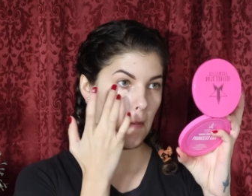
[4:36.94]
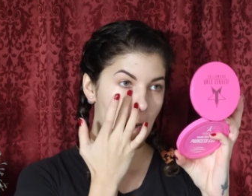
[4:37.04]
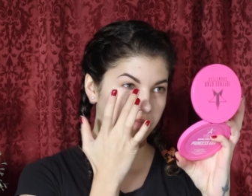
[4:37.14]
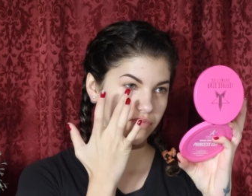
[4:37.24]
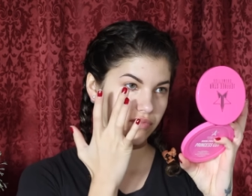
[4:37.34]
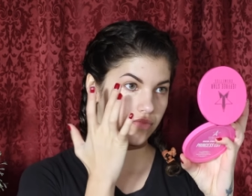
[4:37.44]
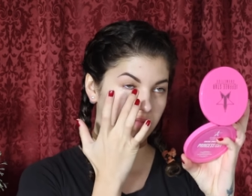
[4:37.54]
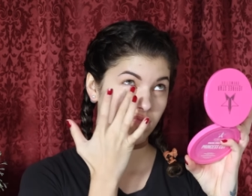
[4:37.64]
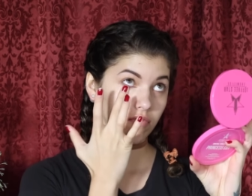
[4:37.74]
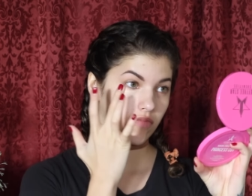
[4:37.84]
I
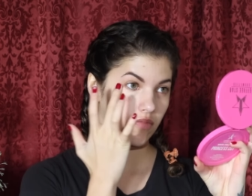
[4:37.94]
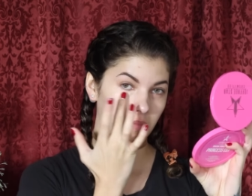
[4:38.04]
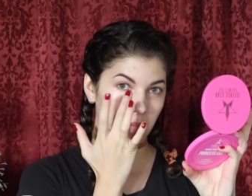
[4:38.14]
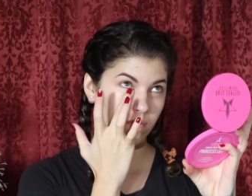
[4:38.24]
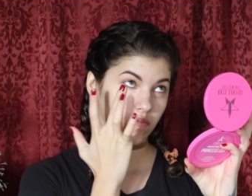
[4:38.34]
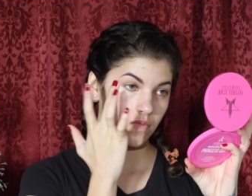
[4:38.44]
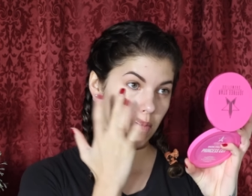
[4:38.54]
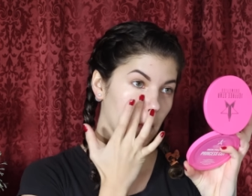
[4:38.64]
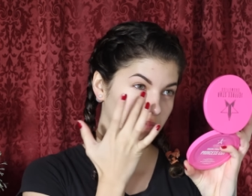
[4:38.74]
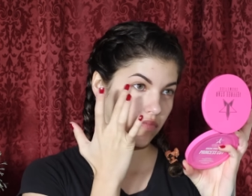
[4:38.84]
always do it
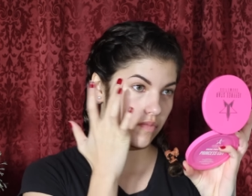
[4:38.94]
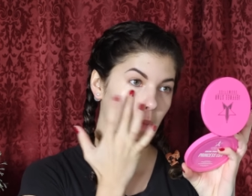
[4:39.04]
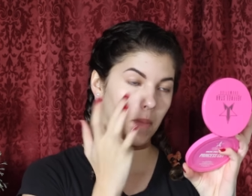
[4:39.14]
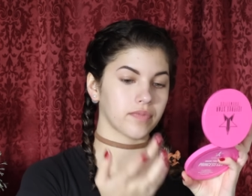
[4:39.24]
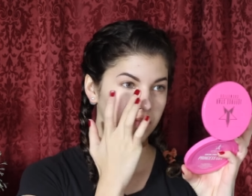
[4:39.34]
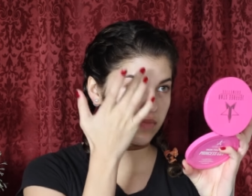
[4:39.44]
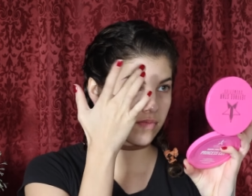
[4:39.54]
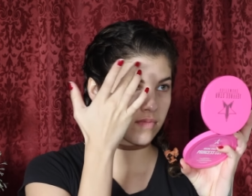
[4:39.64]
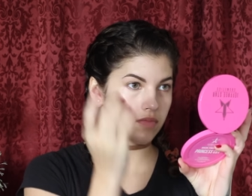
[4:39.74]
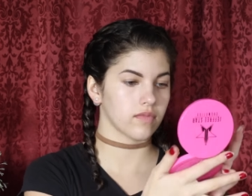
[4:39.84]
like this. I pat it
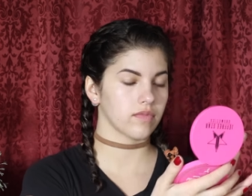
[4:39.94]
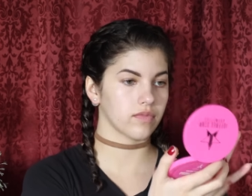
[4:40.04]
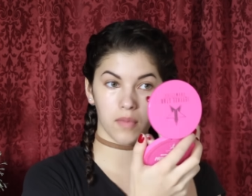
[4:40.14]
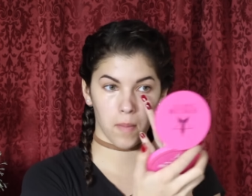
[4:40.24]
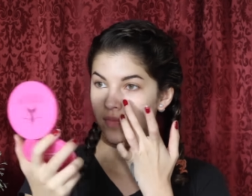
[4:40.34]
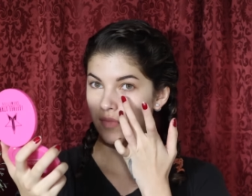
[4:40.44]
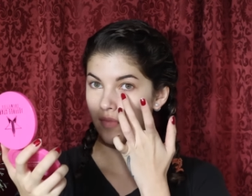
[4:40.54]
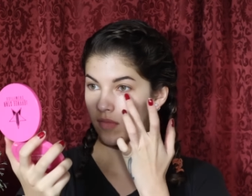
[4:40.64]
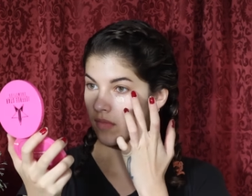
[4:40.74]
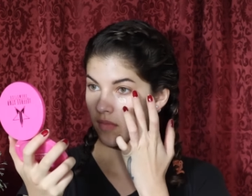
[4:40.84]
underneath my eyes and
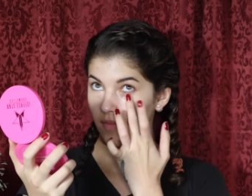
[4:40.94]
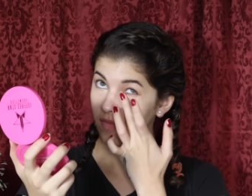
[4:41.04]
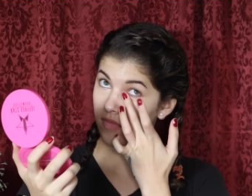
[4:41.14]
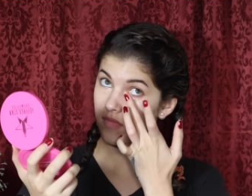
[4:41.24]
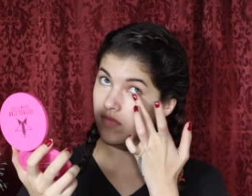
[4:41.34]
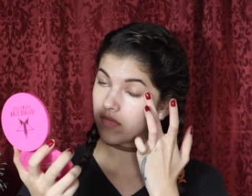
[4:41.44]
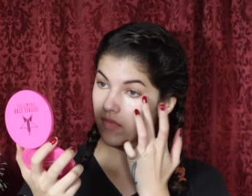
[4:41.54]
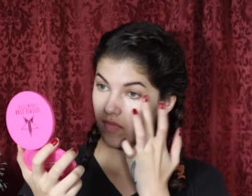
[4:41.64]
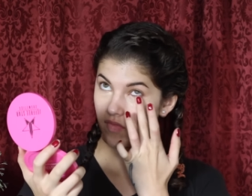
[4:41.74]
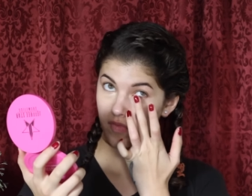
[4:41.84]
then on any
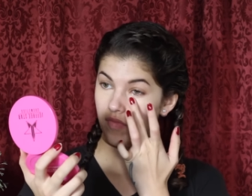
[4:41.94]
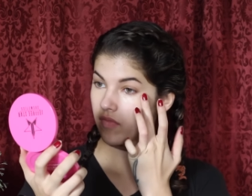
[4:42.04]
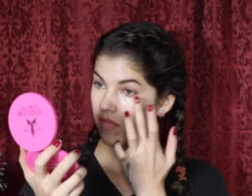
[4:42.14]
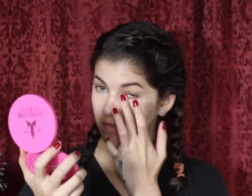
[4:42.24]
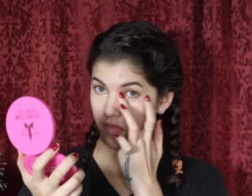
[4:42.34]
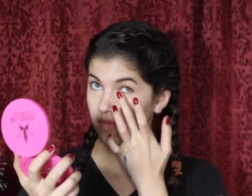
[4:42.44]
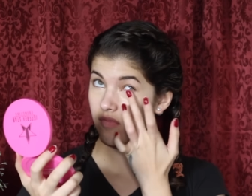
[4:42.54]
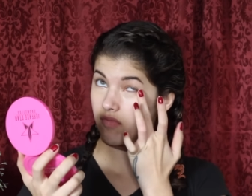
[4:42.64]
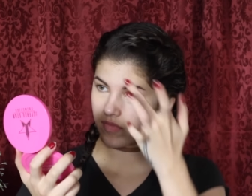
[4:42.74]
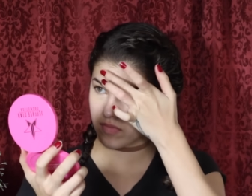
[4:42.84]
spots, and then I
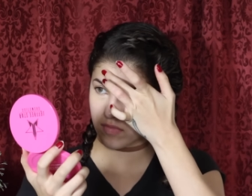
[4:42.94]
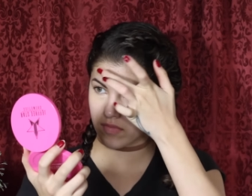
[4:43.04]
normally go in and